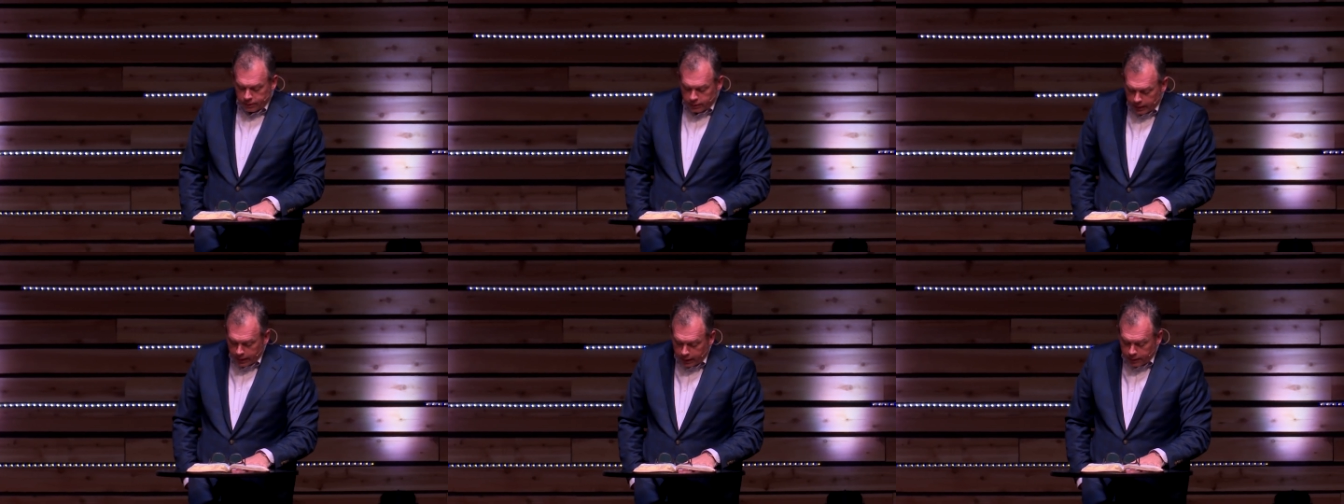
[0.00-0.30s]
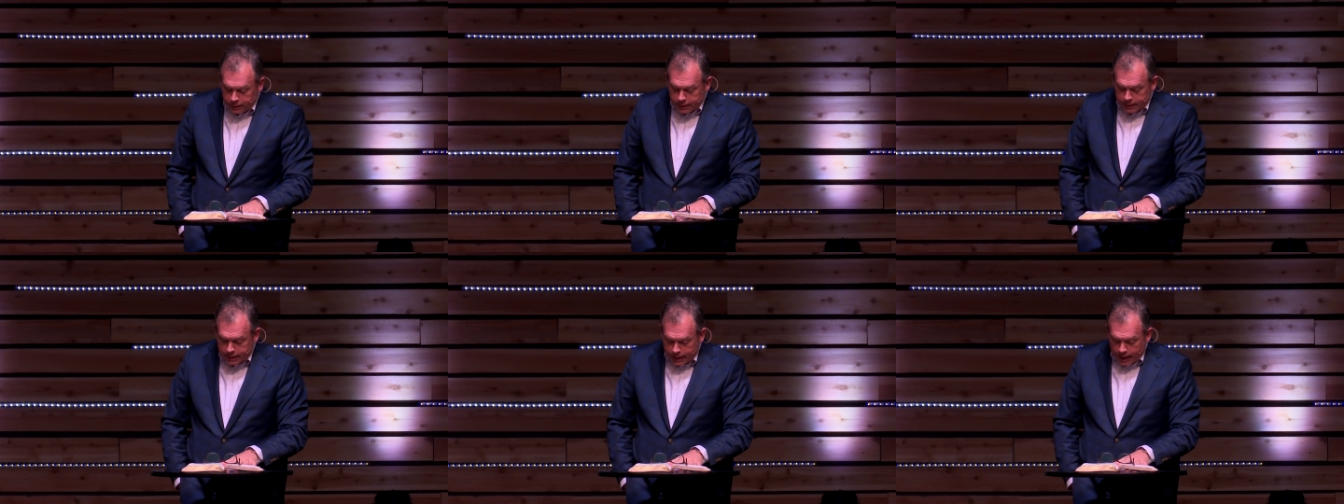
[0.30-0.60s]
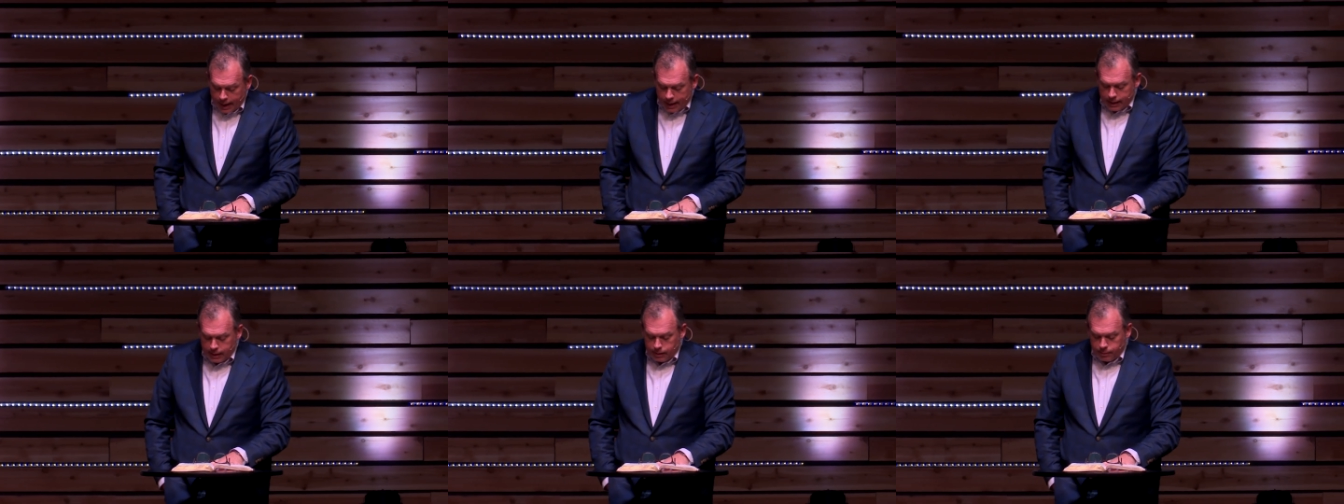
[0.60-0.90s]
clarity
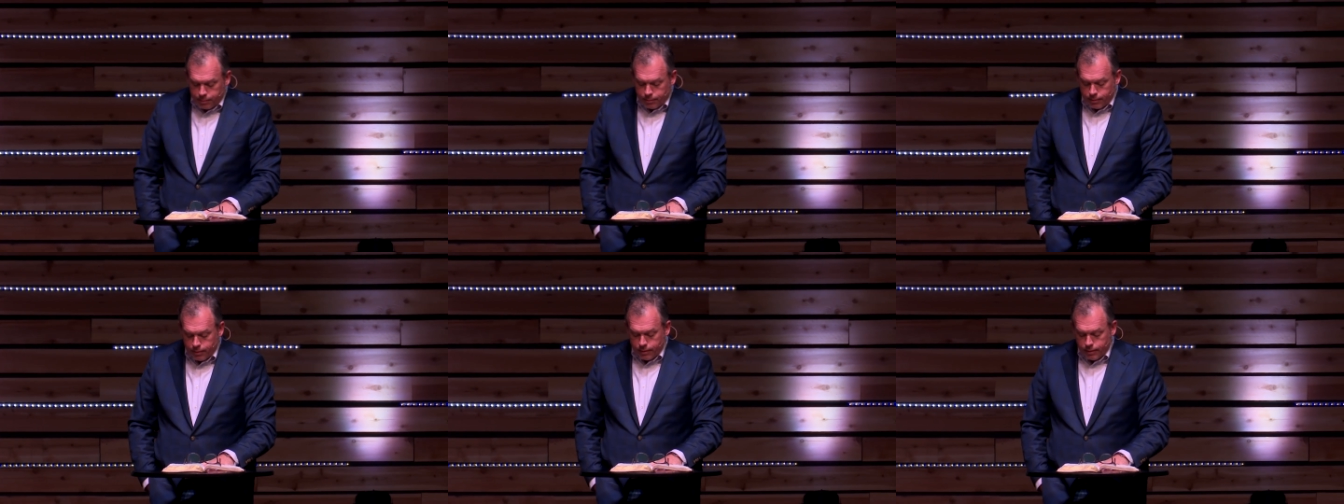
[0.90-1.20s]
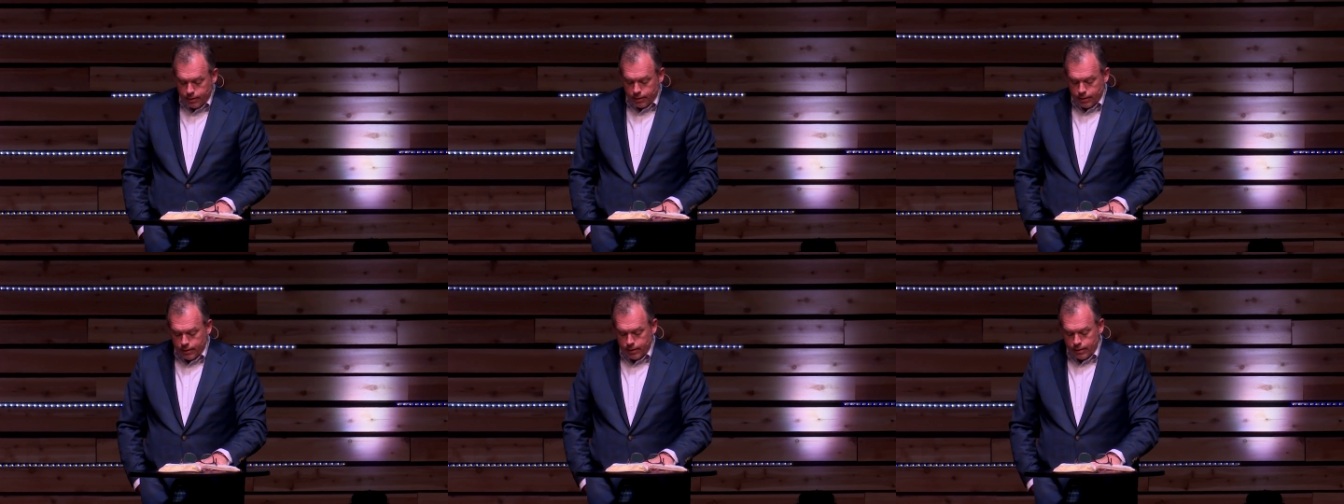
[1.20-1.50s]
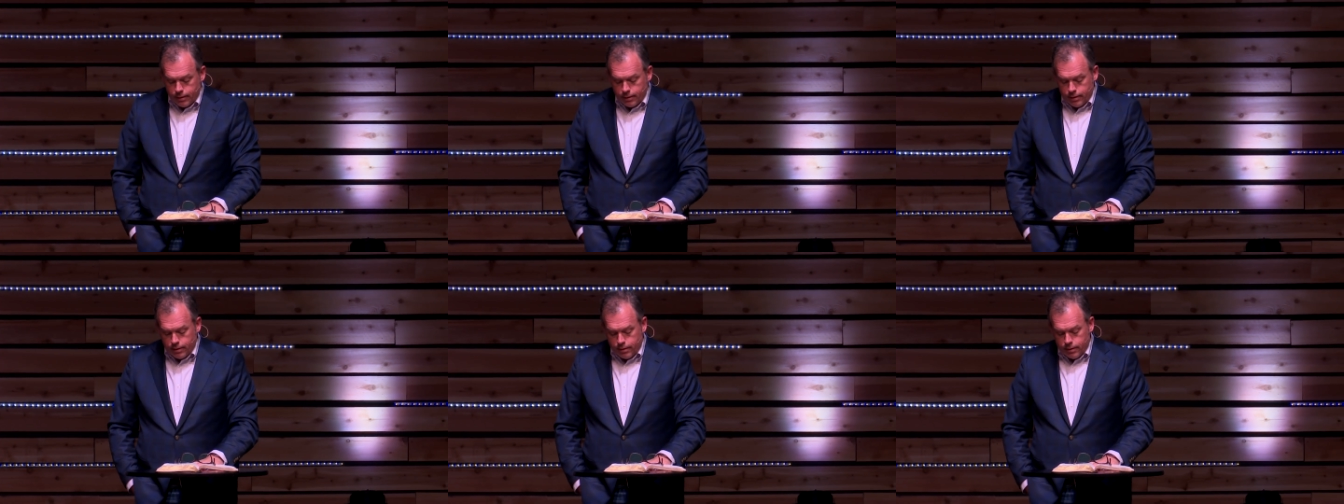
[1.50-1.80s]
came
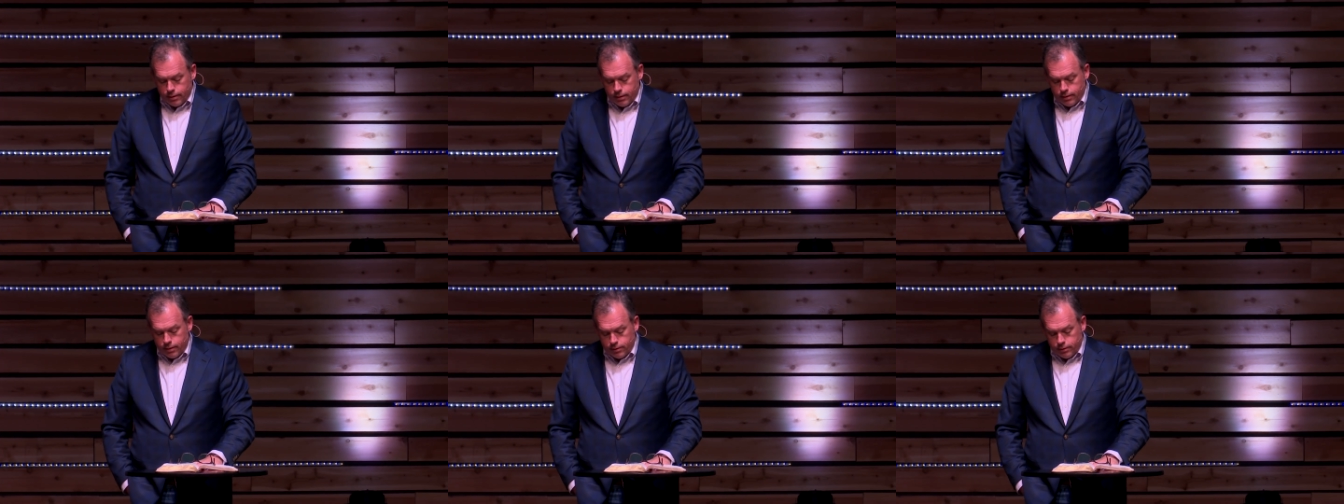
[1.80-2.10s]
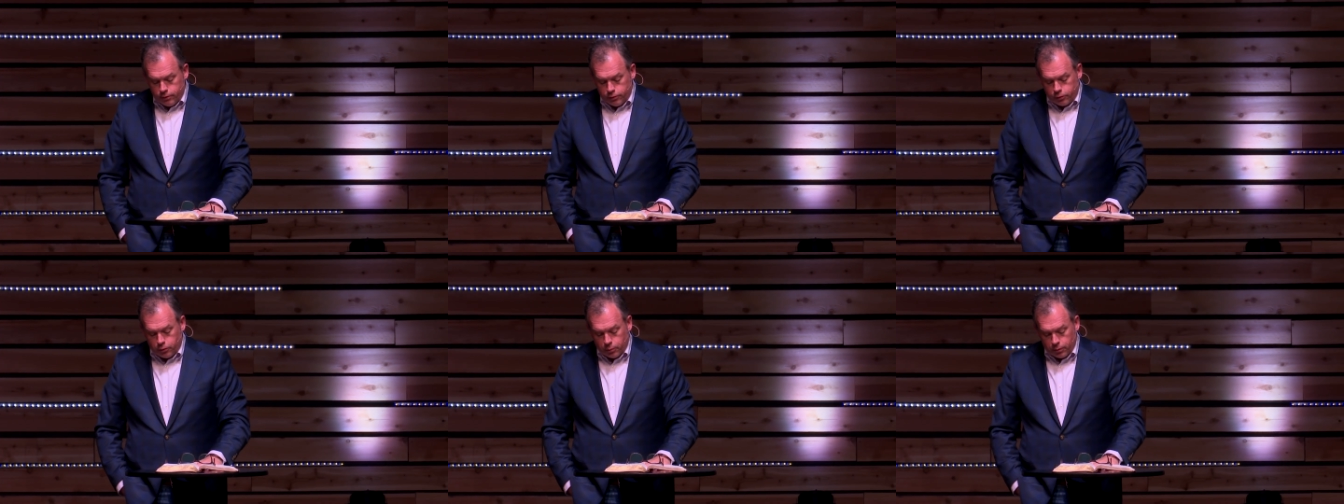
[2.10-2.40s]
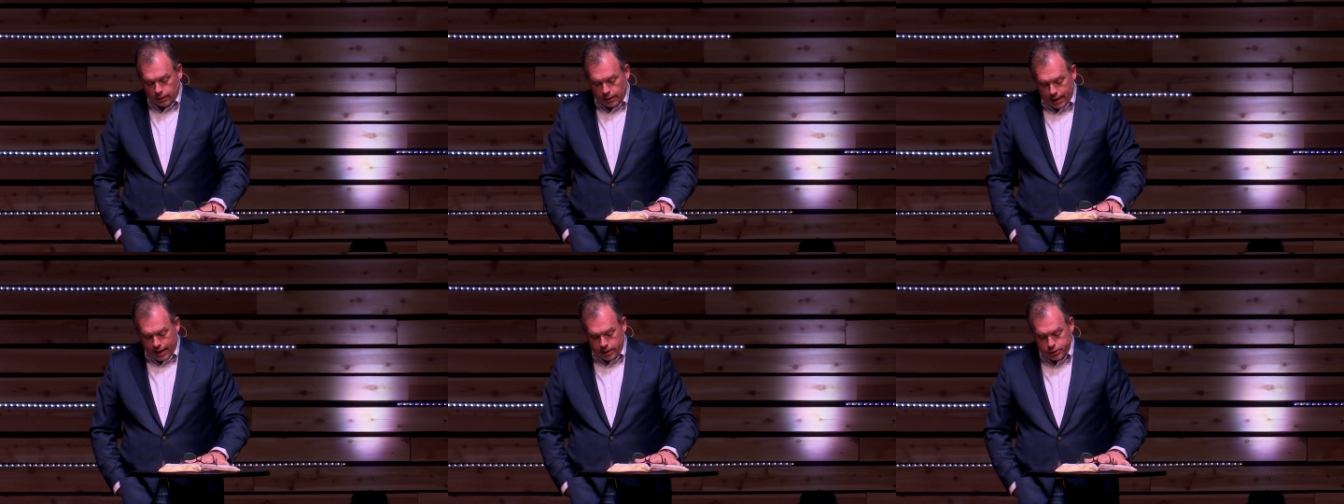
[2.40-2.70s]
to
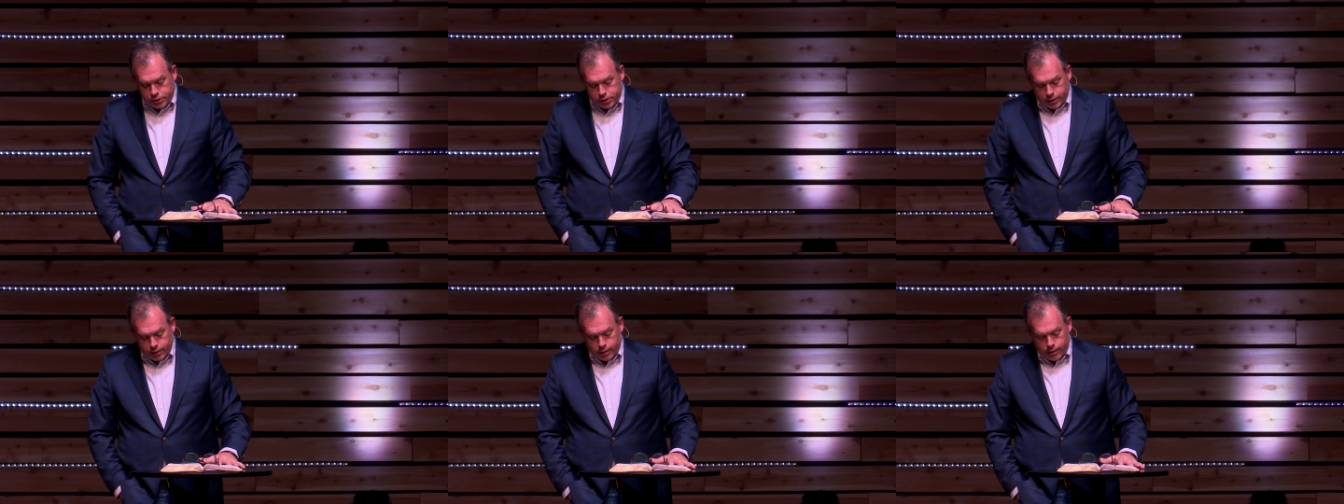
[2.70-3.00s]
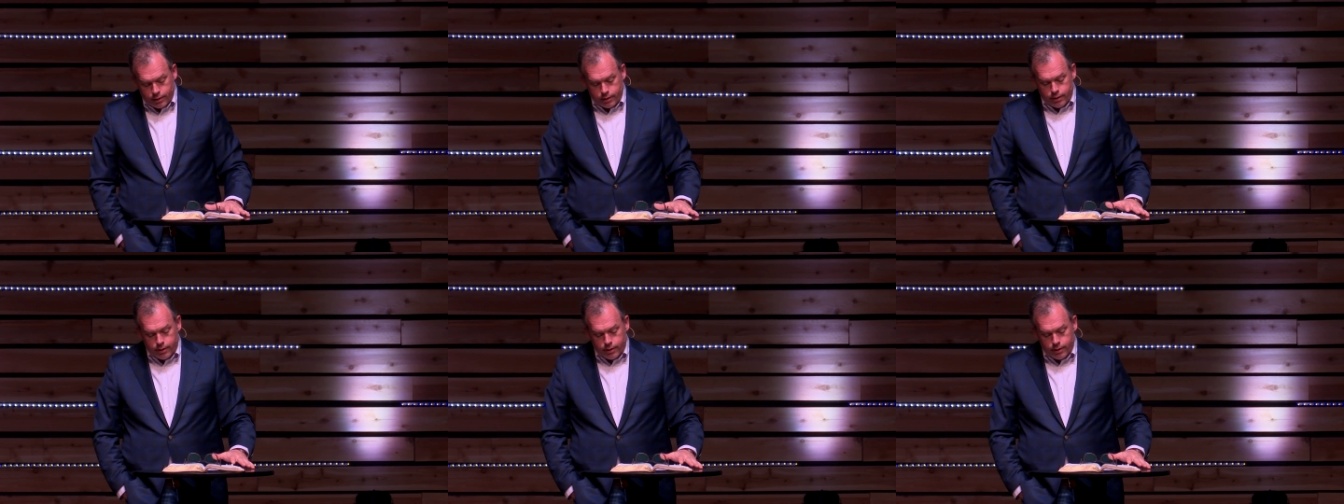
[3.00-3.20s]
Elijah.